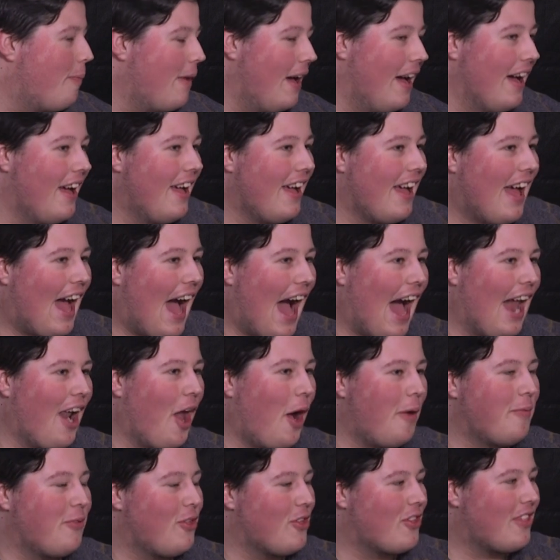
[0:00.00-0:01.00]
up it.
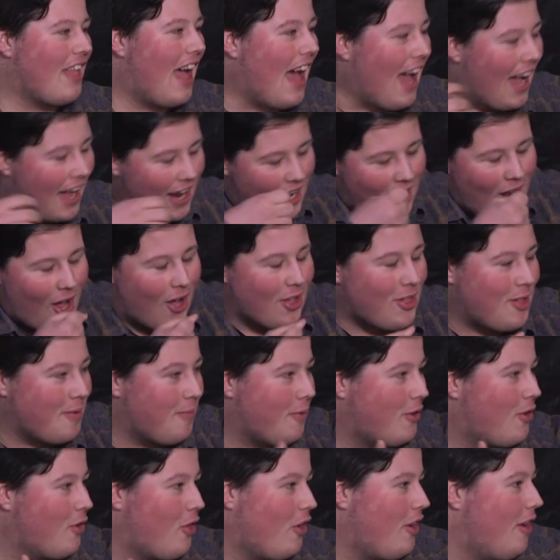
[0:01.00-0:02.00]
And I'm just there
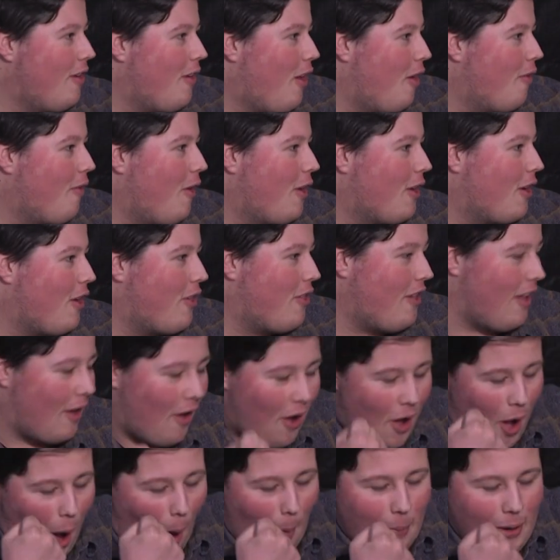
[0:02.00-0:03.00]
clutching, because I didn't like roller
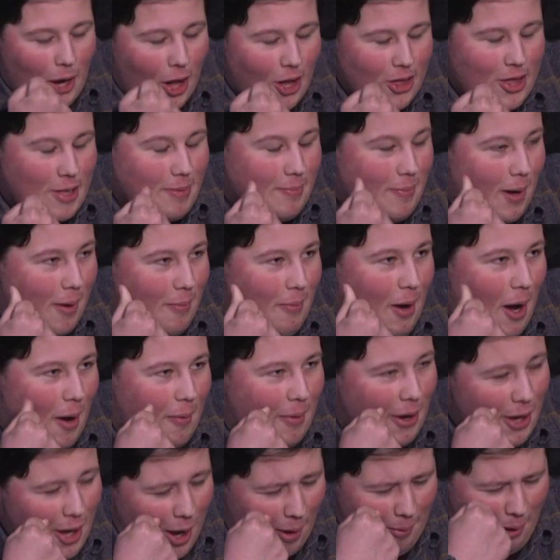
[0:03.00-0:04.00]
coasters. Yeah. I'm clutching my
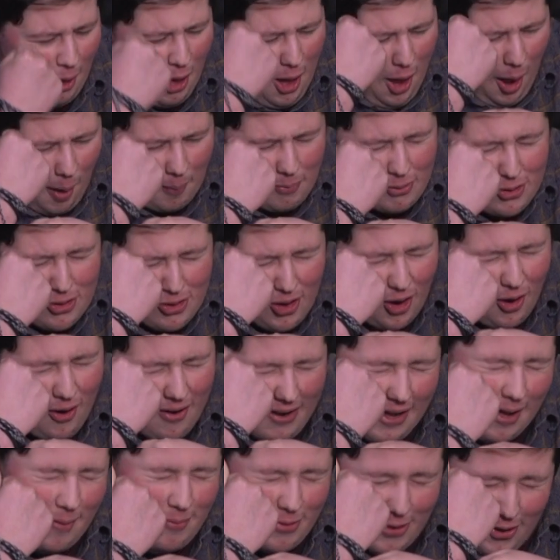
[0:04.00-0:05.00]
mum. I'm like, I'm
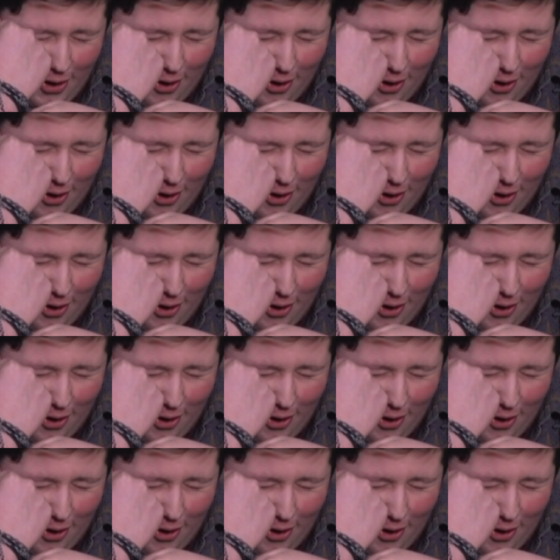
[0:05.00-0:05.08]
sorry.